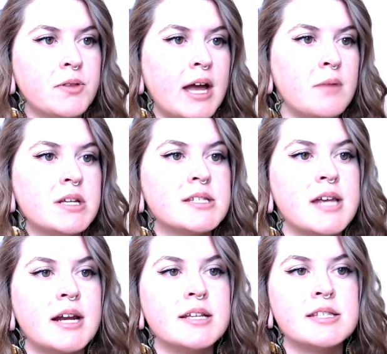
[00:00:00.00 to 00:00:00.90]
That means
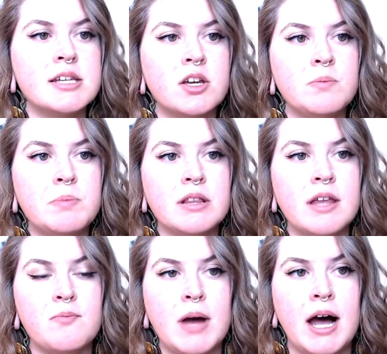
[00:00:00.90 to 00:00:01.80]
Tennessee could be
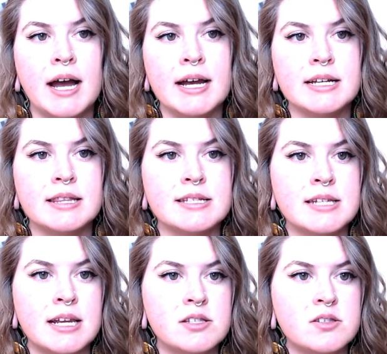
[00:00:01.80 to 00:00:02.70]
left behind as the states